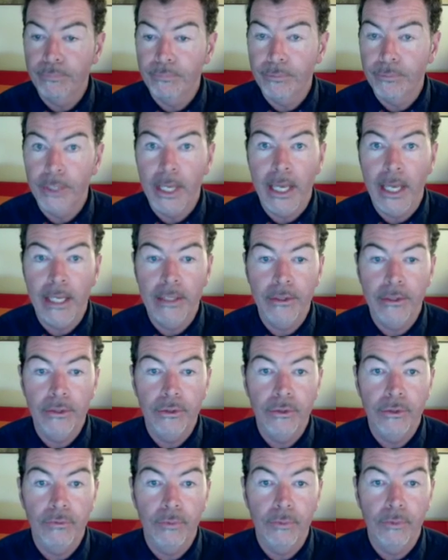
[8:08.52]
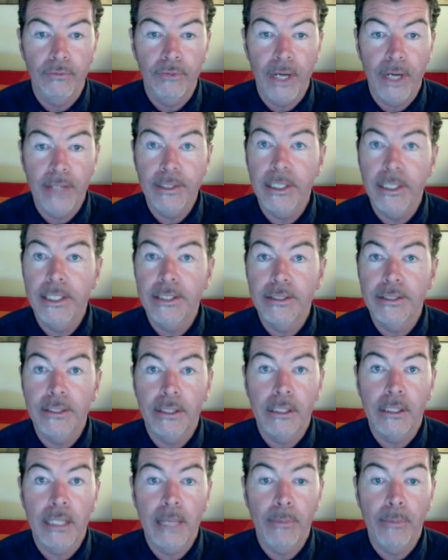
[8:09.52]
and you will find the links in the
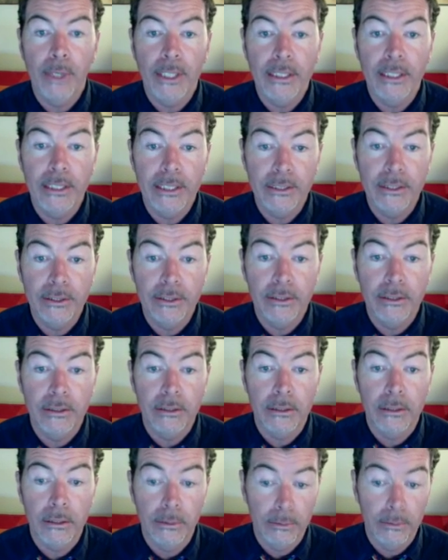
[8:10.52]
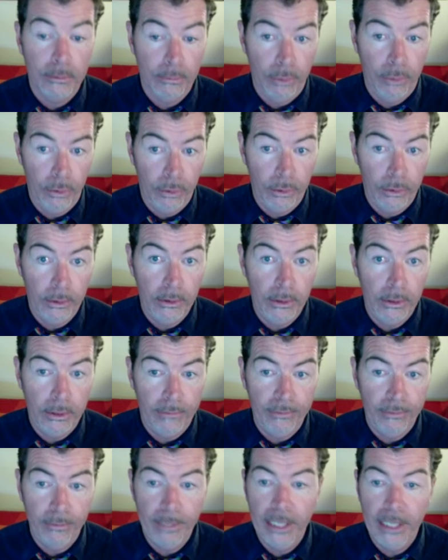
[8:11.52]
Collaborate links portal
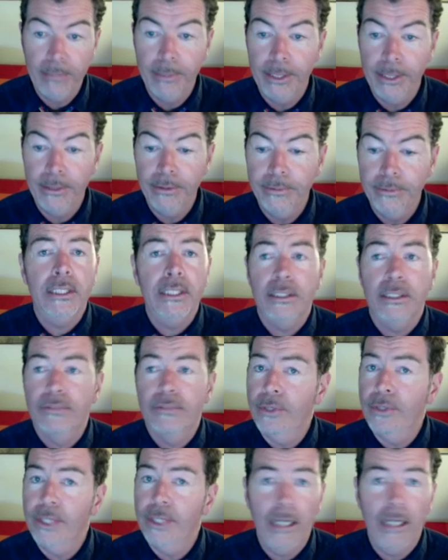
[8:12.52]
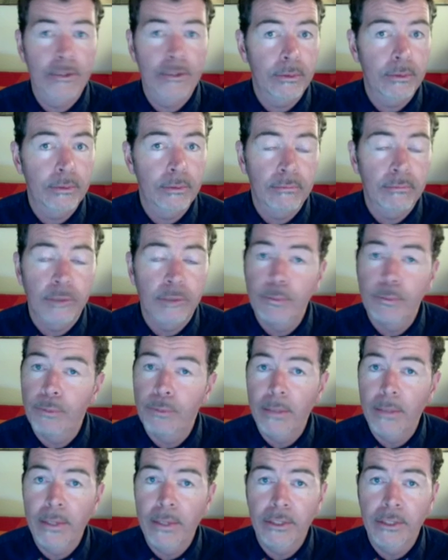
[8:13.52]
of the main menu. It's very casual. It's
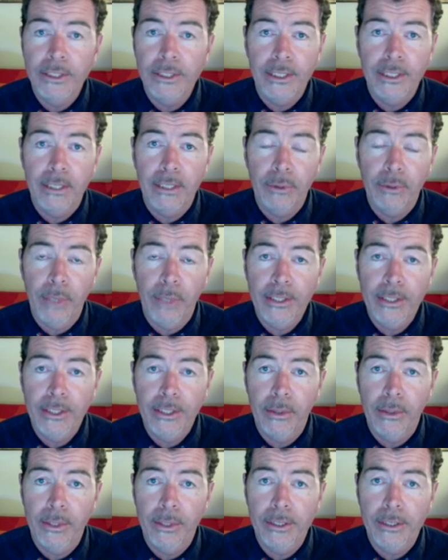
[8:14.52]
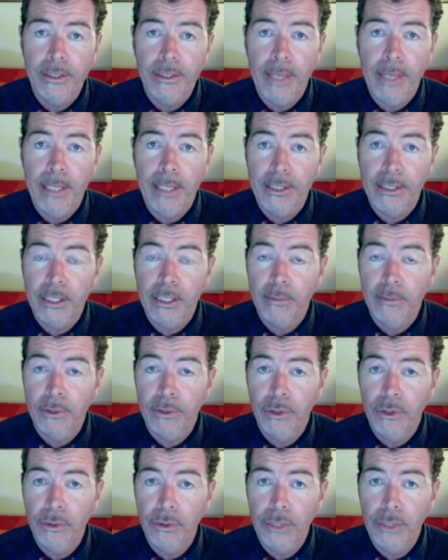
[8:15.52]
primarily set up to answer your questions about
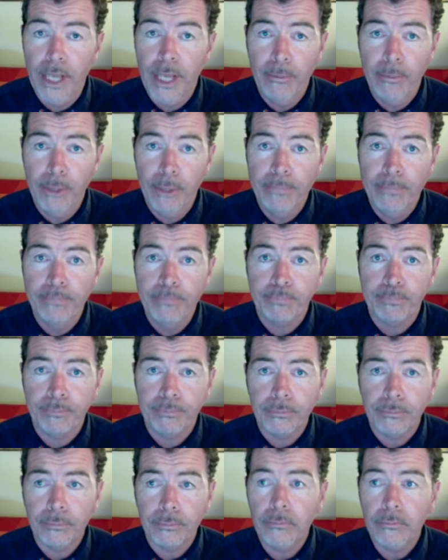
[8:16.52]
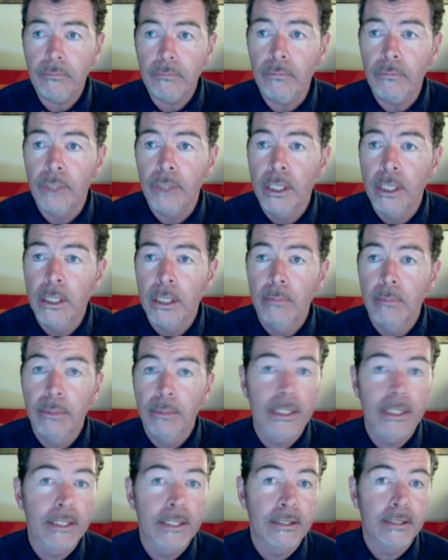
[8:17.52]
assessment 2 camera.
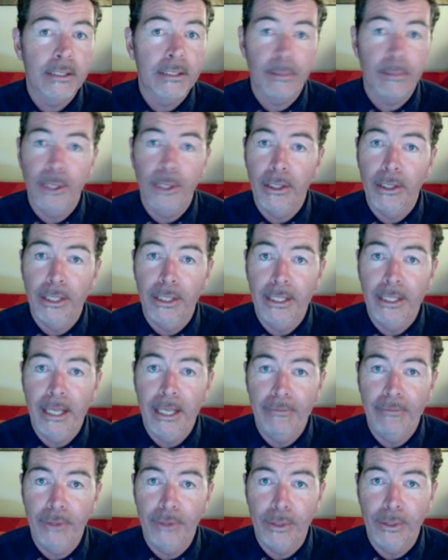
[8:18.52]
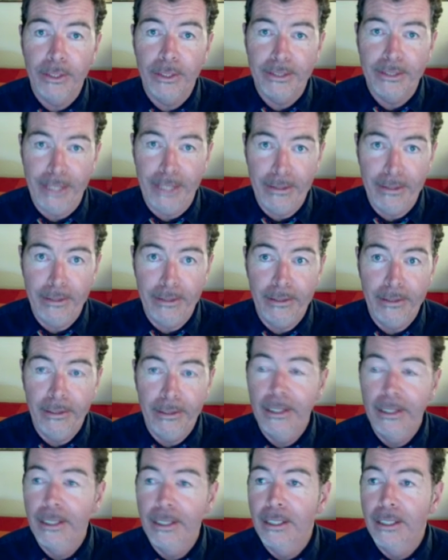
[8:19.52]
Please come along and have your questions answered.
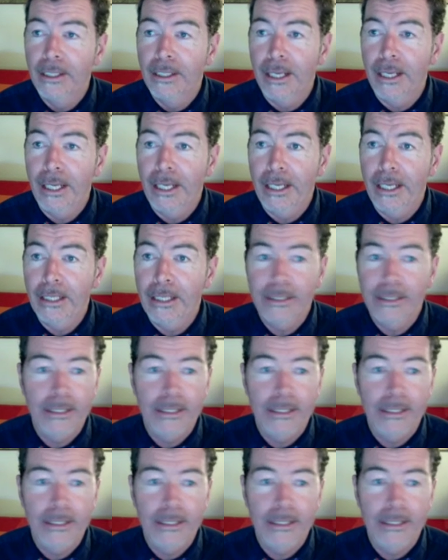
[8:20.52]
And